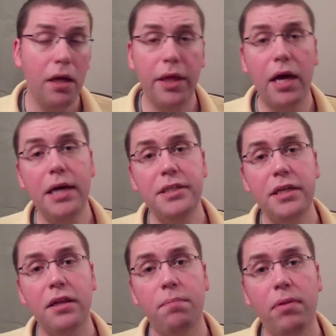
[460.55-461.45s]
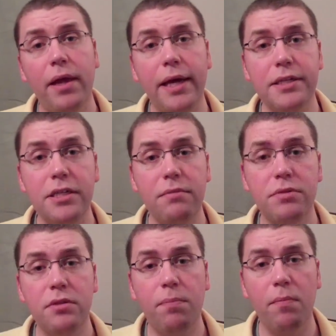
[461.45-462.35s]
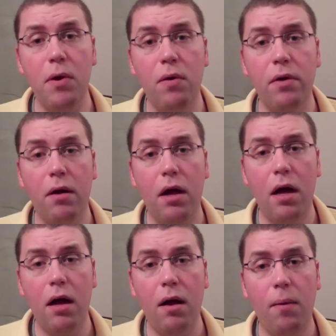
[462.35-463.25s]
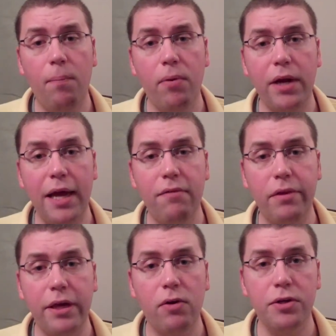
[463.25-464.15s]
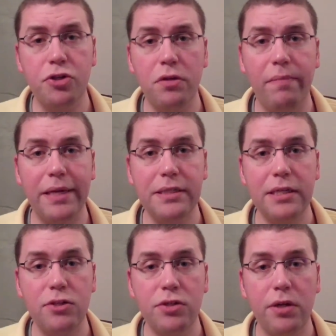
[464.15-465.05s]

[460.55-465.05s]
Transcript: The content of the play seems to promote uh, a pretty heavily Christian message.